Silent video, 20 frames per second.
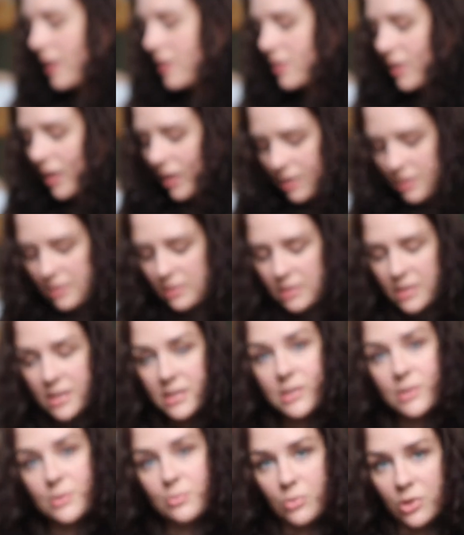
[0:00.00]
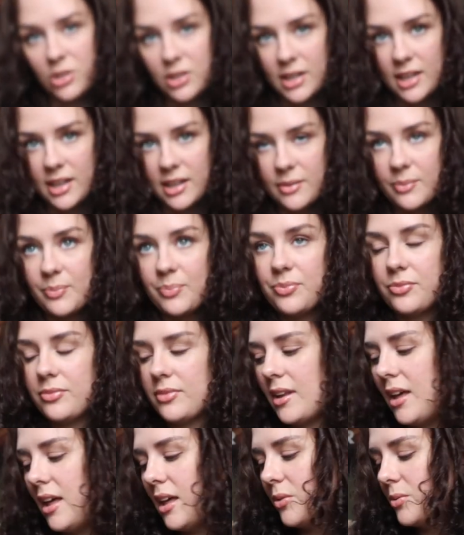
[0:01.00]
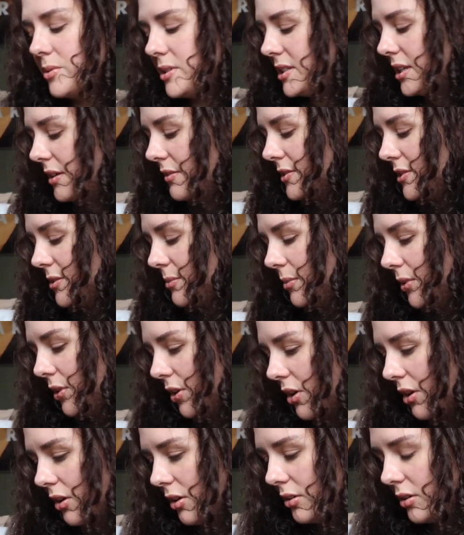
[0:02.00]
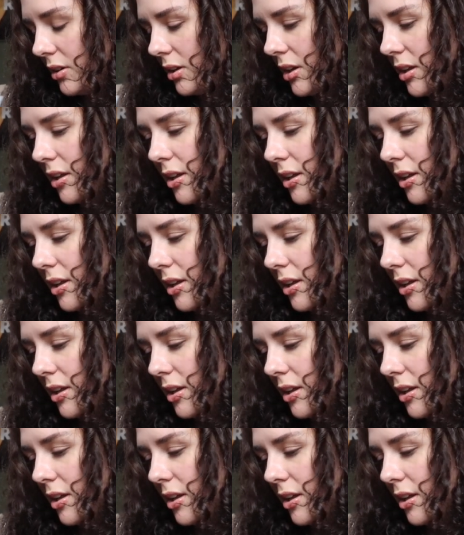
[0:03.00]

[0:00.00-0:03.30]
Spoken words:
And then this morning I received some yarn